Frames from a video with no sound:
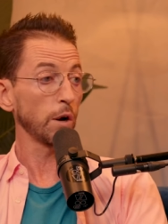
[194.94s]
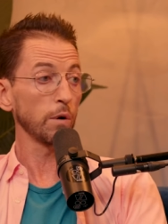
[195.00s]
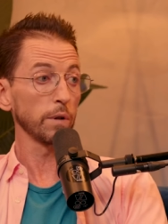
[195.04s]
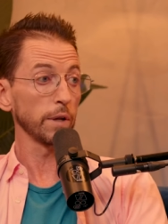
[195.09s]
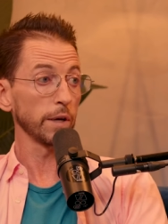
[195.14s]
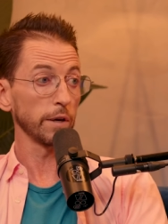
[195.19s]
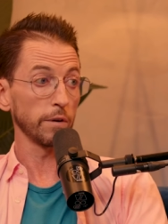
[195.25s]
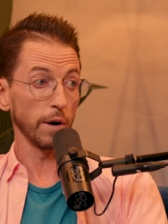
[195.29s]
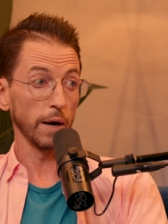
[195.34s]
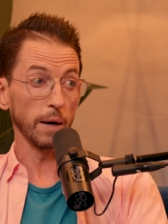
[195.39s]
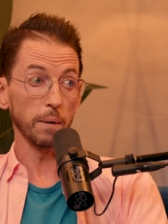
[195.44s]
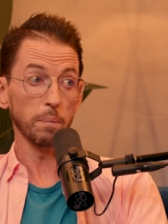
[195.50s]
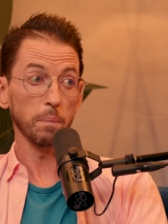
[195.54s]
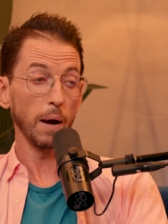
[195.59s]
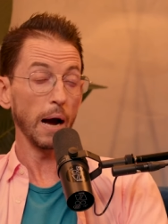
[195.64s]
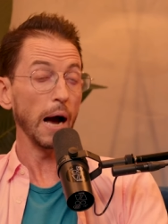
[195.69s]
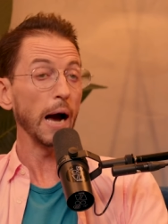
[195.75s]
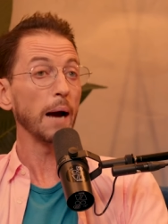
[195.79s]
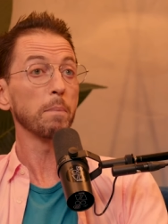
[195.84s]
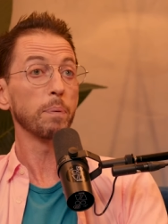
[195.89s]
Totally agree. Right.
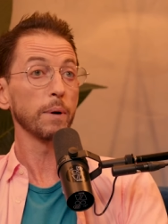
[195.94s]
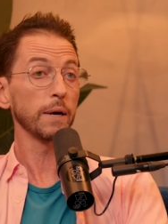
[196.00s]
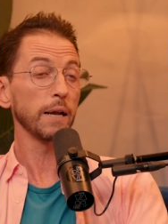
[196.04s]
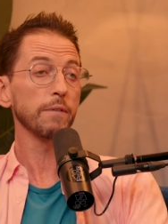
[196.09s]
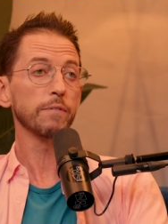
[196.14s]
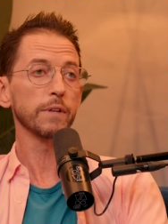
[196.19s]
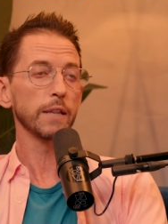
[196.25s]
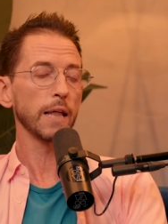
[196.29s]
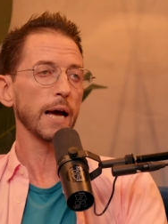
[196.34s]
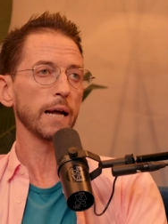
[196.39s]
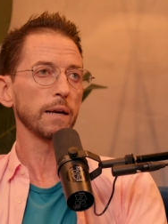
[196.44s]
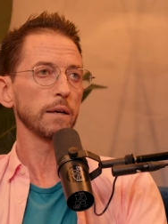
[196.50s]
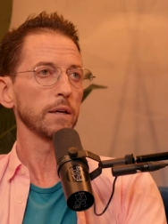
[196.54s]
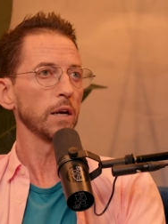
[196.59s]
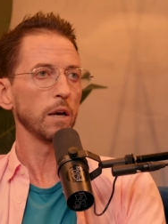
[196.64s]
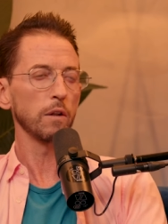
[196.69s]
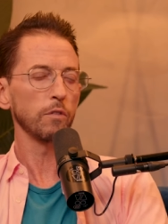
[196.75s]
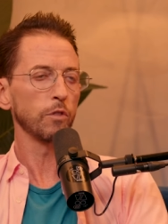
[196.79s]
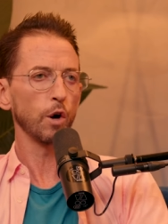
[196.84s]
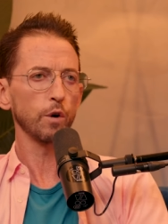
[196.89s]
So I but even that
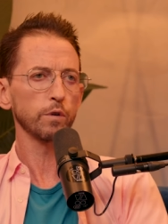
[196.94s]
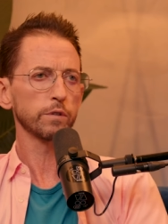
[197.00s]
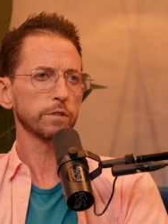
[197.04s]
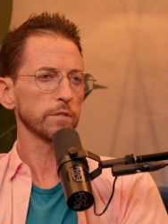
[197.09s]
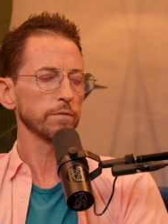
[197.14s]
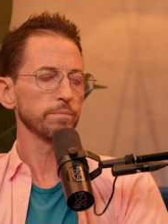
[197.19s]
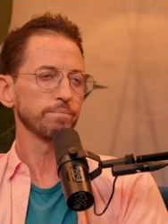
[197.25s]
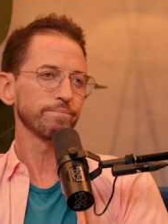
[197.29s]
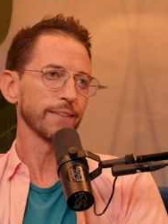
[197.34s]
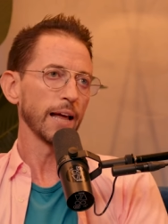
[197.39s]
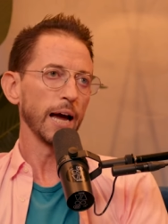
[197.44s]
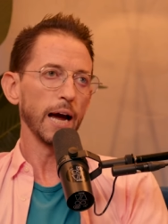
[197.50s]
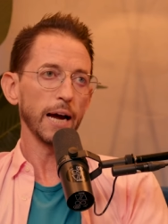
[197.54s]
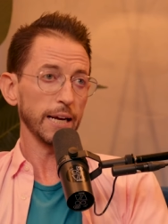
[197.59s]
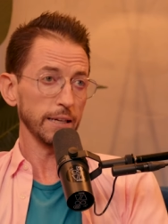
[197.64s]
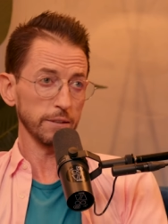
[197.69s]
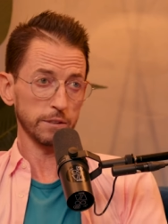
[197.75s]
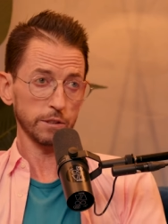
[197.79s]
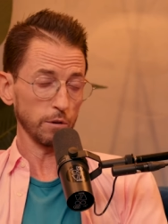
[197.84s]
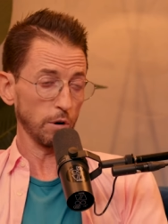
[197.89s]
those
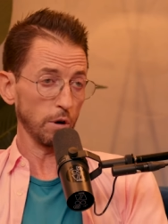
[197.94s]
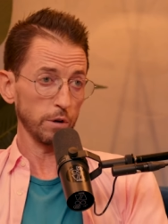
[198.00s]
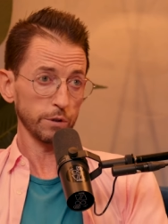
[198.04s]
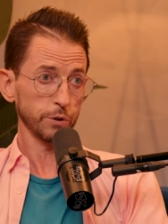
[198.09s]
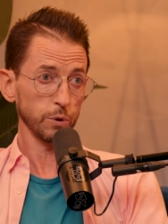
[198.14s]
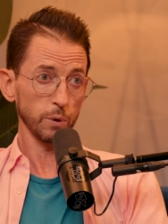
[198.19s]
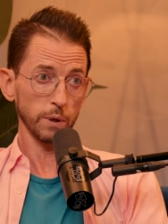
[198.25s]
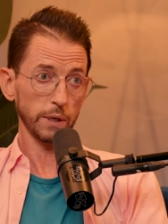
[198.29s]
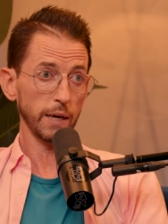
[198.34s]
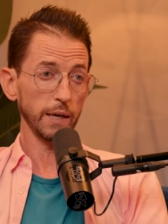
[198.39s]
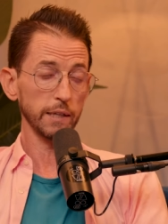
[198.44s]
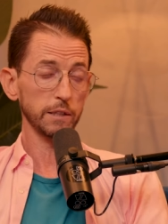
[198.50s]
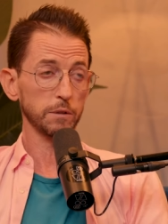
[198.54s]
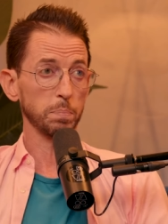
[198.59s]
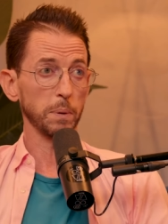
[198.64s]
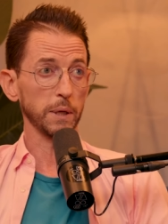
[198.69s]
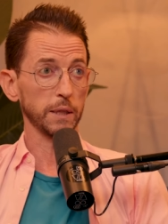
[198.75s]
I guess they're all shortcuts,